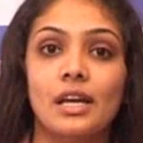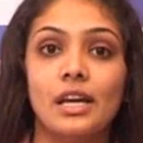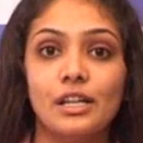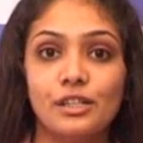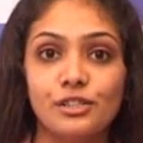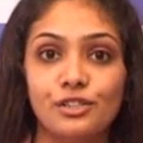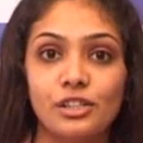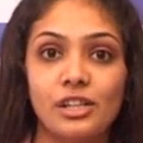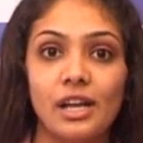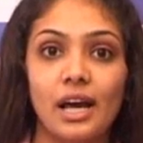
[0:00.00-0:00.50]

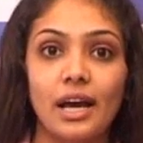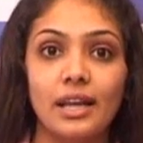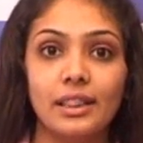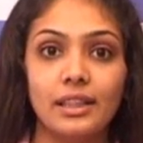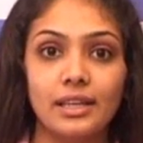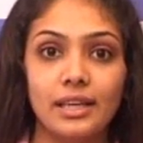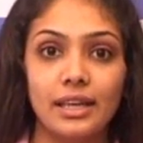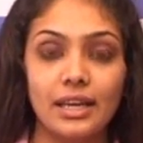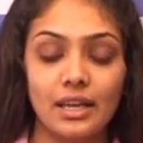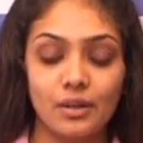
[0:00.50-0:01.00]
In July,
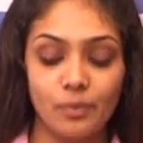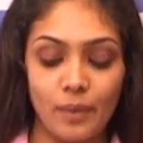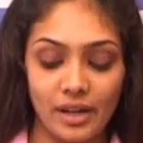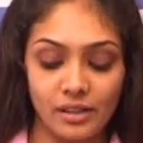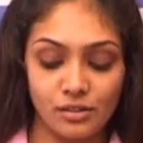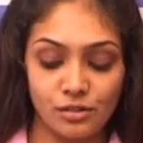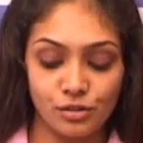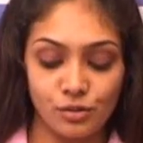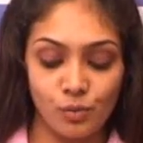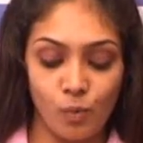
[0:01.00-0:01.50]
the key
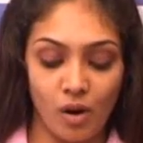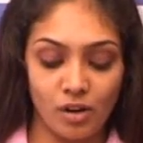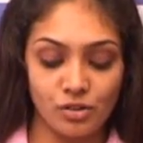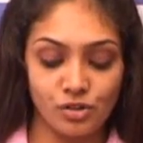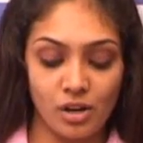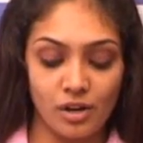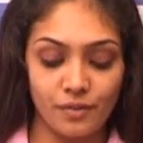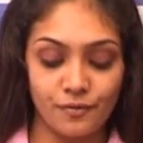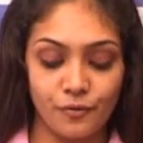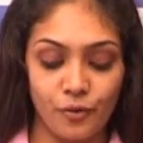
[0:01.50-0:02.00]
events to
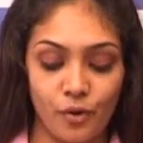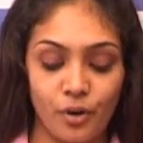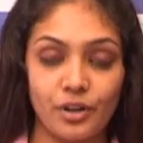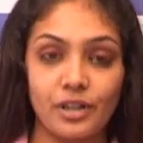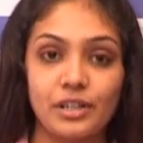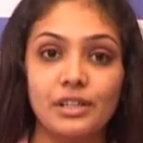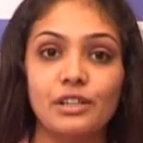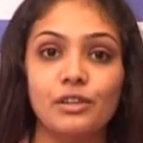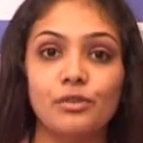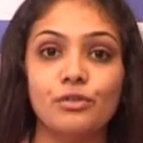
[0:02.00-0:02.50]
watch out for
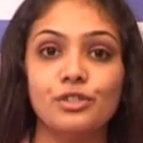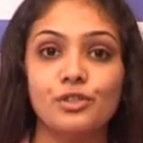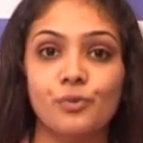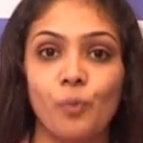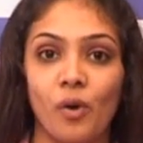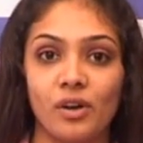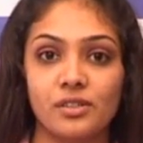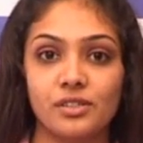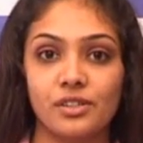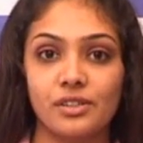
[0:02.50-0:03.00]
include
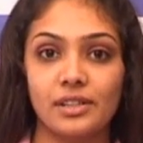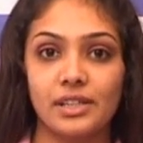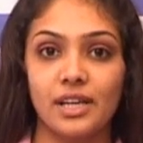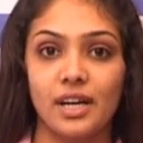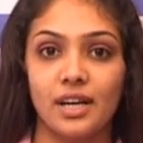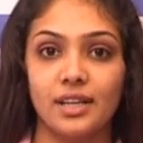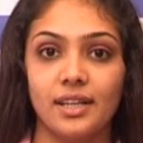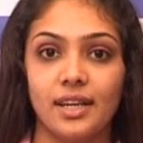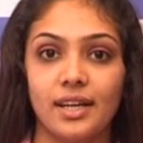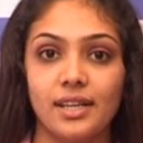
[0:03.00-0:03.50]
quarterly
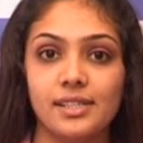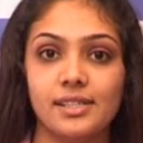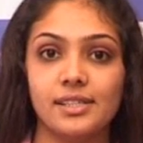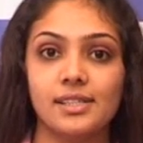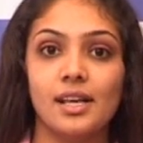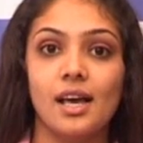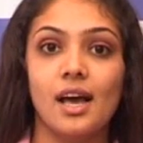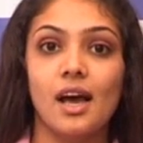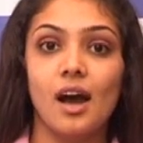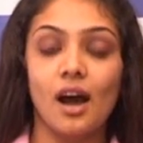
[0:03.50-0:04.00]

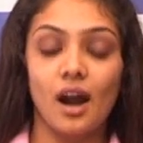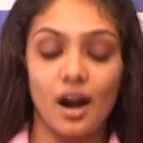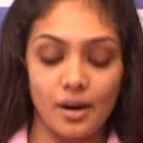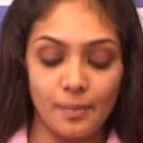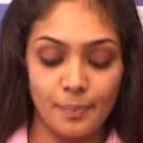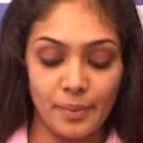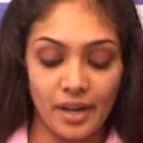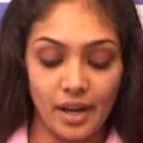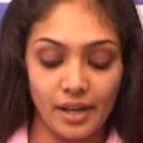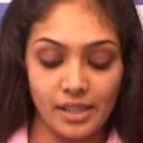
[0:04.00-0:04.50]
earnings,
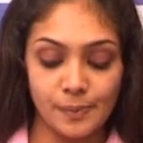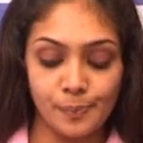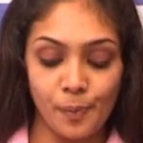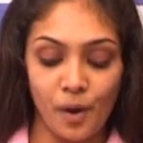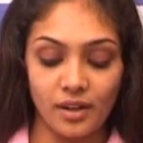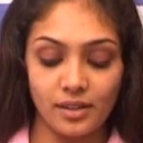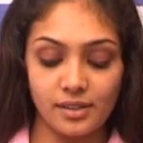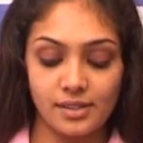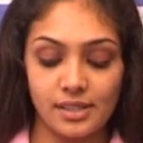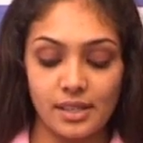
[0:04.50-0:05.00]
RBI's
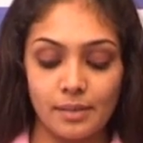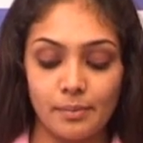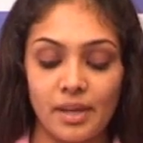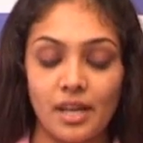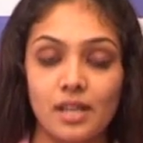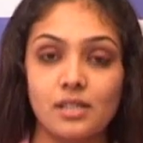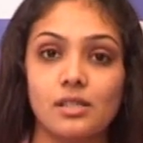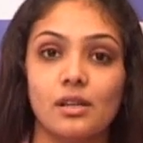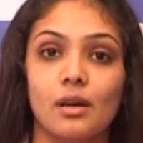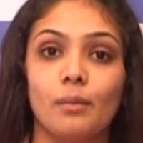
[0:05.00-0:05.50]
policy
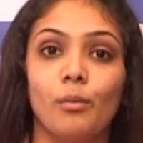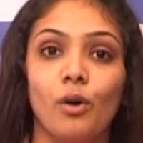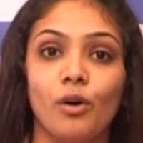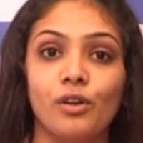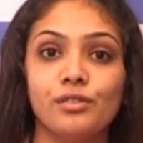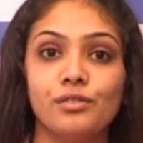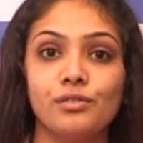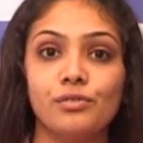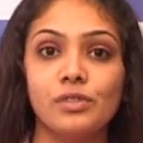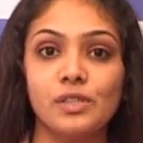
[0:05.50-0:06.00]
meet,
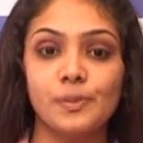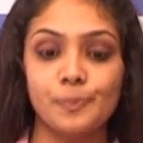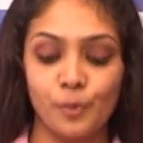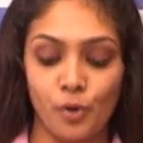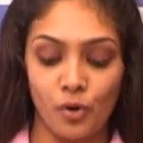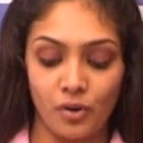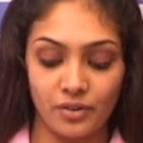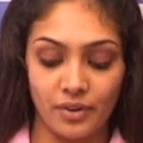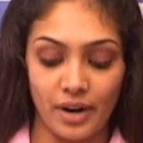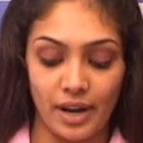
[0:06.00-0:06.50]
monsoon's
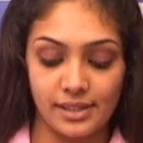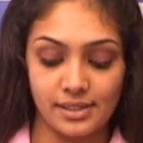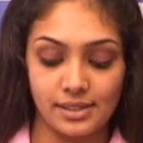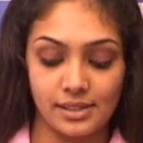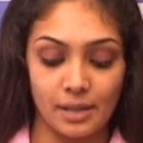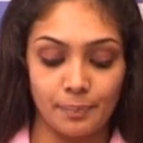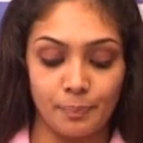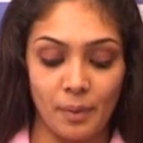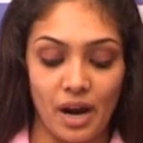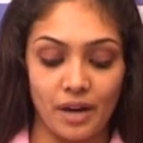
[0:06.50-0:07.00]

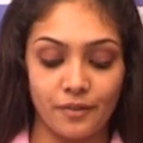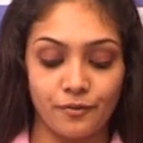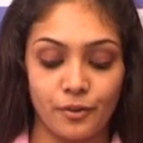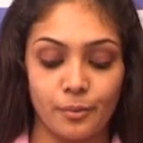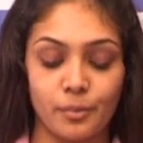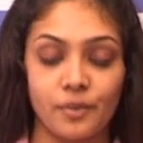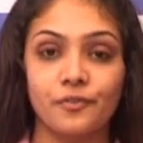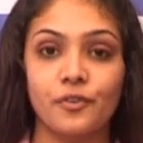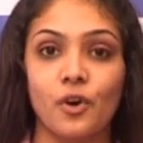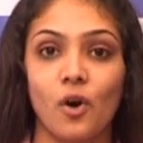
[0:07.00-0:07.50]
progress, apart
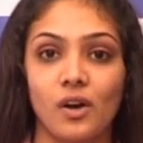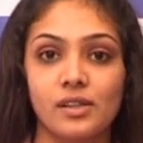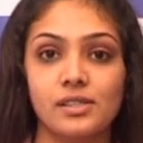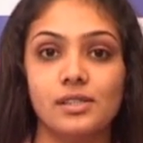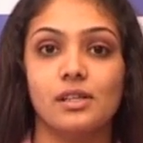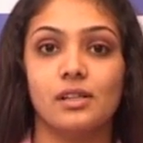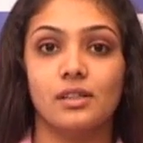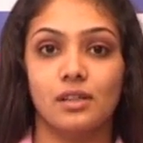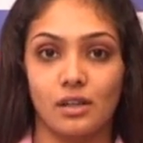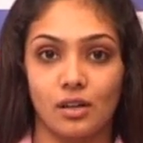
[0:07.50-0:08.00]
from, of
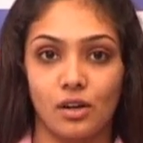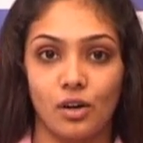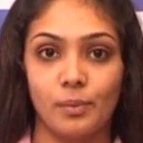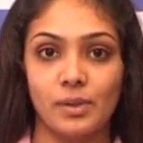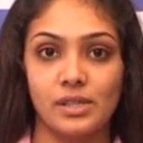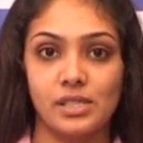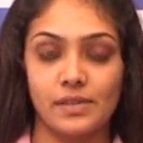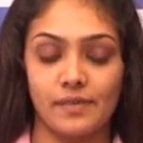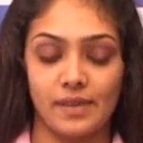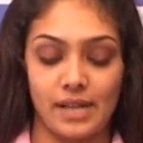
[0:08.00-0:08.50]
course, the
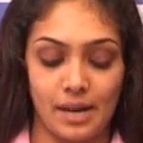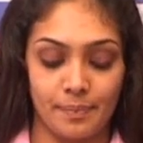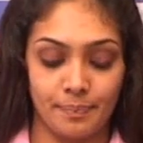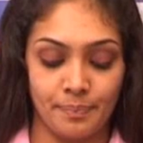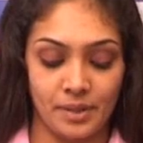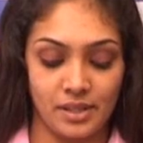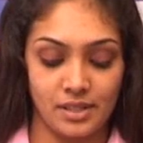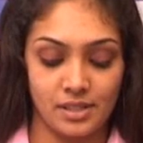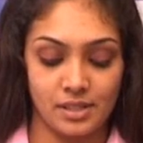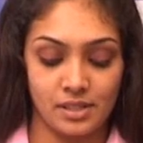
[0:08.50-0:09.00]
global
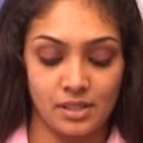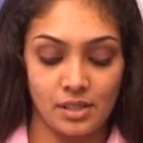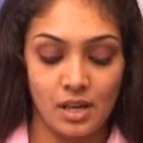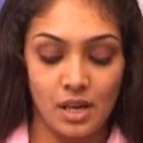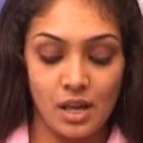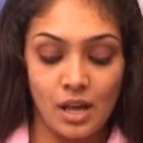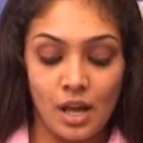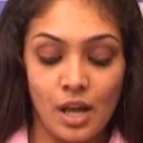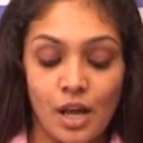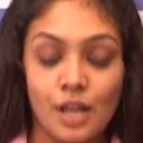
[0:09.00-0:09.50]
developments.
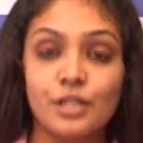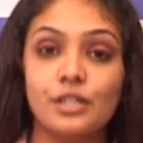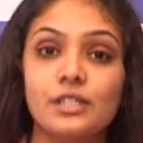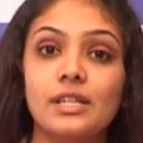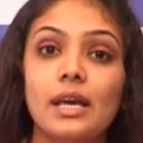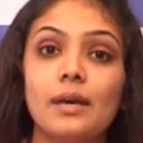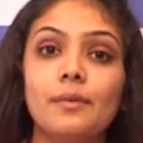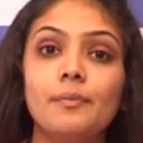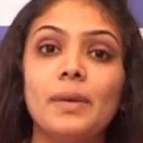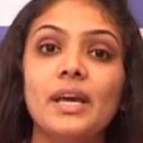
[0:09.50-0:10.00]

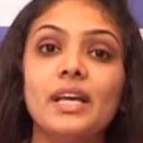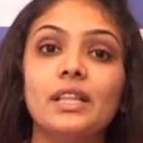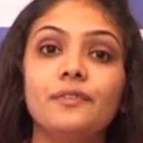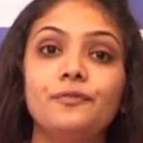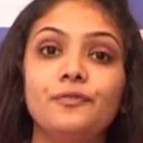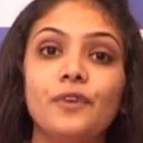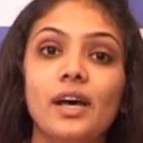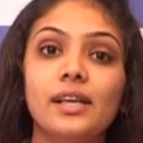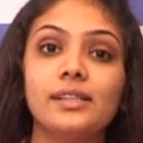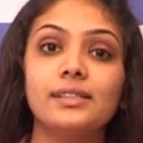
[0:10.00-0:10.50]
Today being the
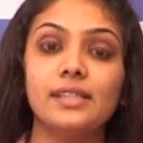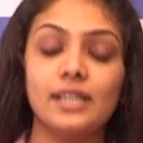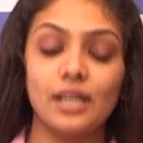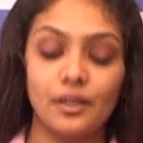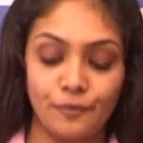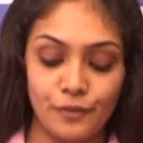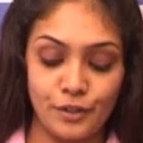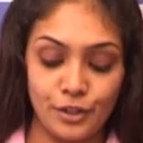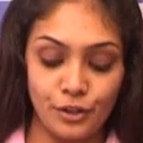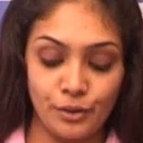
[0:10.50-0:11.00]
first day
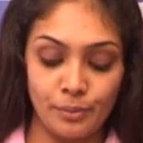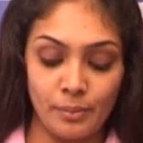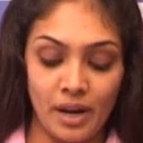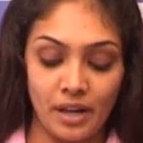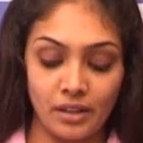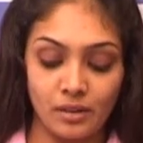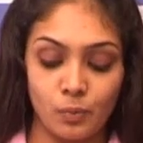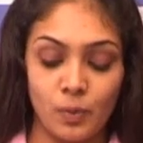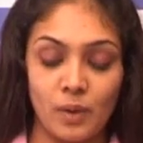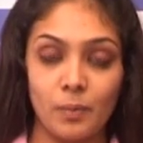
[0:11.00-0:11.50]
of a new
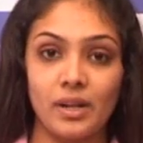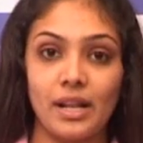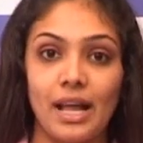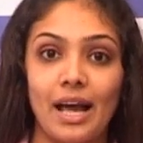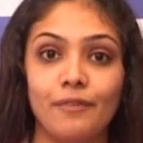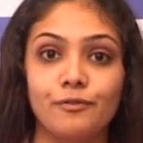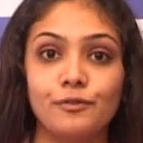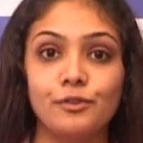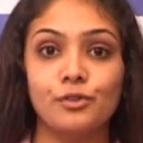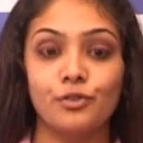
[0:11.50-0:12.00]
month, we will
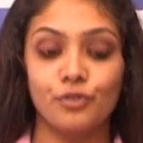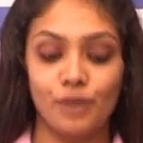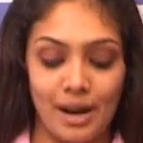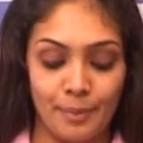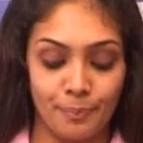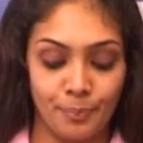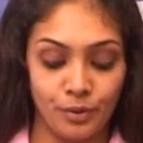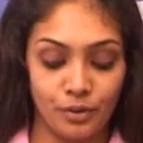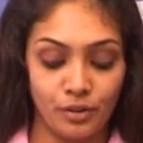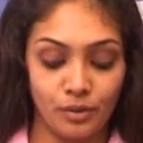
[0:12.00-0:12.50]
have to
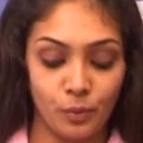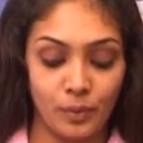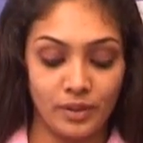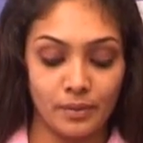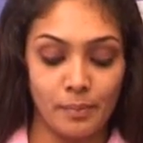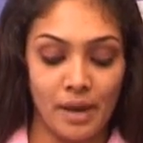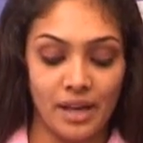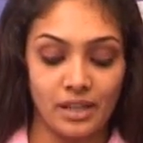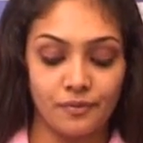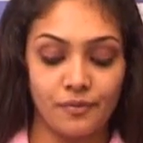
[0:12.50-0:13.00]
grapple
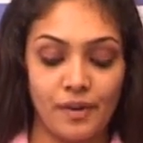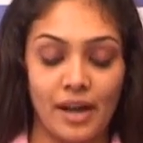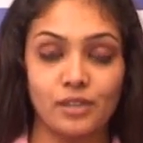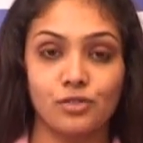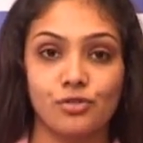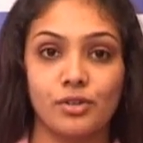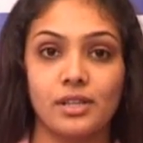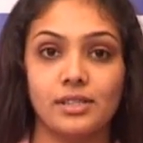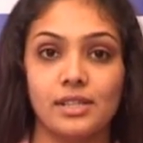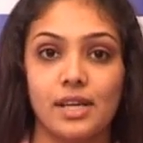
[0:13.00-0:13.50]
with
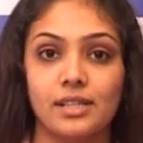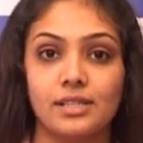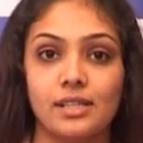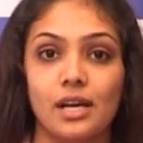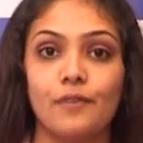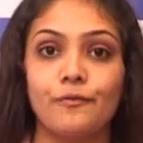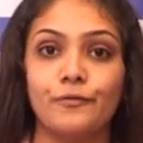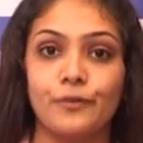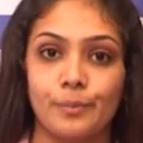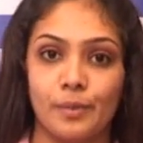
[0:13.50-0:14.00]
manufacturing
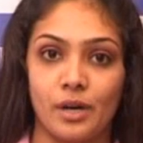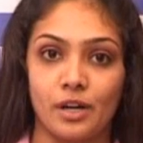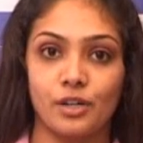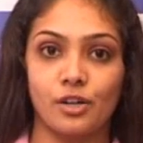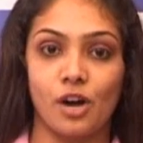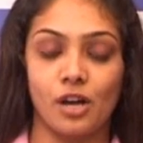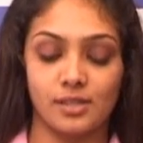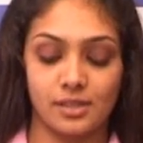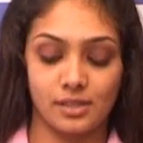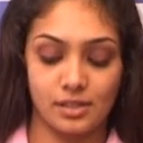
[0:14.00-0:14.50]
data from
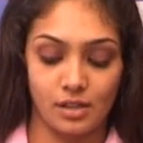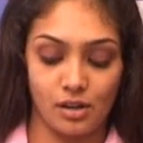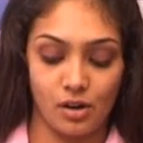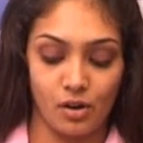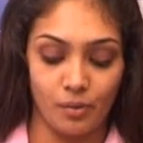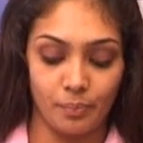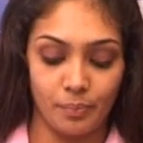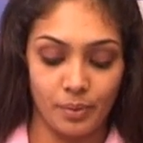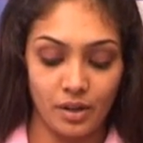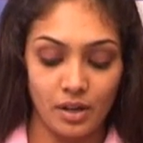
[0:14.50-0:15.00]
across the
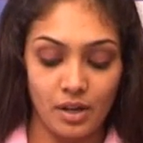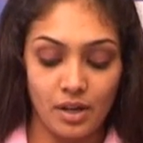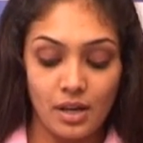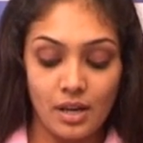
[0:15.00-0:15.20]
globe.